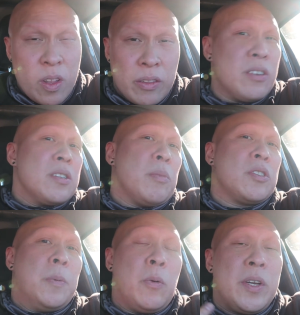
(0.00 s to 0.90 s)
There's
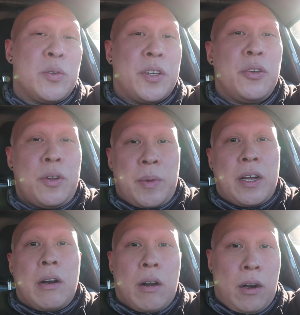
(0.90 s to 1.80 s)
multiple ways we can do it in my
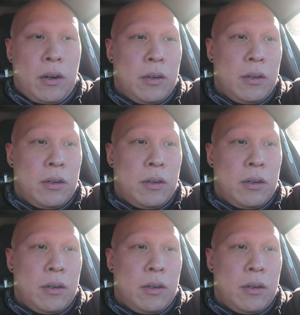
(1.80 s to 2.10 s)
car.